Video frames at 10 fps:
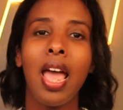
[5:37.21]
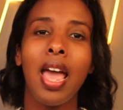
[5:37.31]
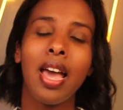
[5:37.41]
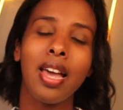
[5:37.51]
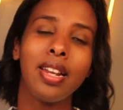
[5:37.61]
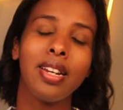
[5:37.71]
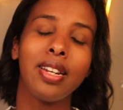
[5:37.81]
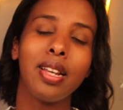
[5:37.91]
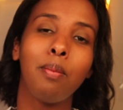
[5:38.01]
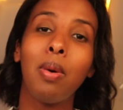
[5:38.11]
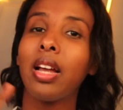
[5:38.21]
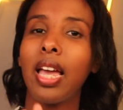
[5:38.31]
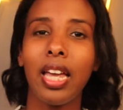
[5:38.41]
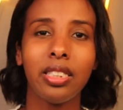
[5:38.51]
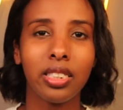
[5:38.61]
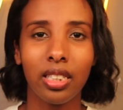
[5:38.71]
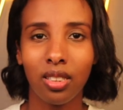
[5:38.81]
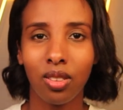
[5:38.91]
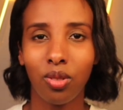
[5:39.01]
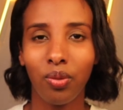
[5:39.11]
And Monk hates it,
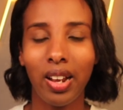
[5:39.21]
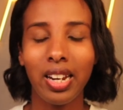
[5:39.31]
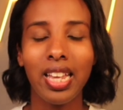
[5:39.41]
right?